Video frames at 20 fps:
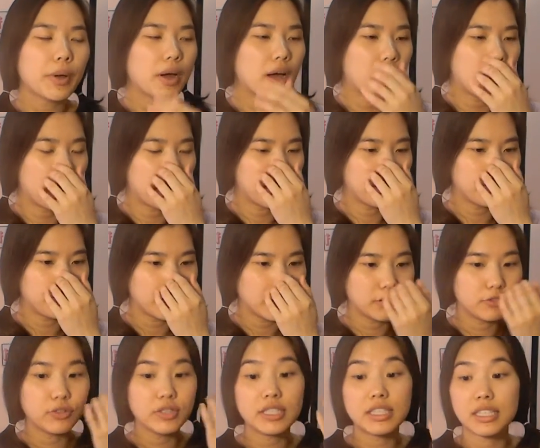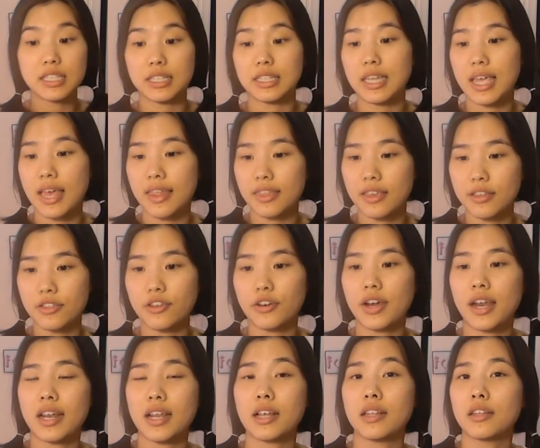but recently I think they're
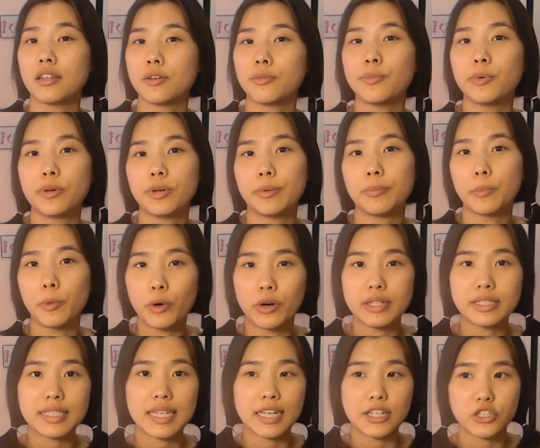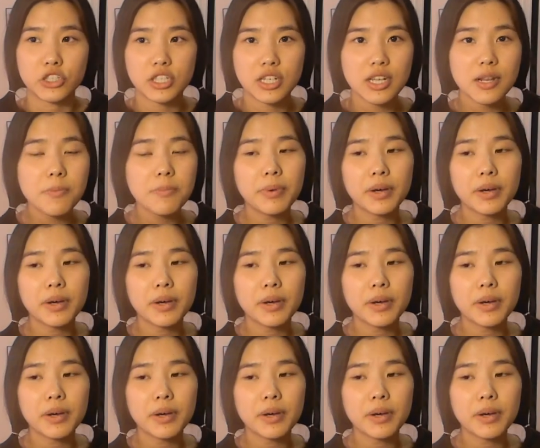getting a little bit more attention.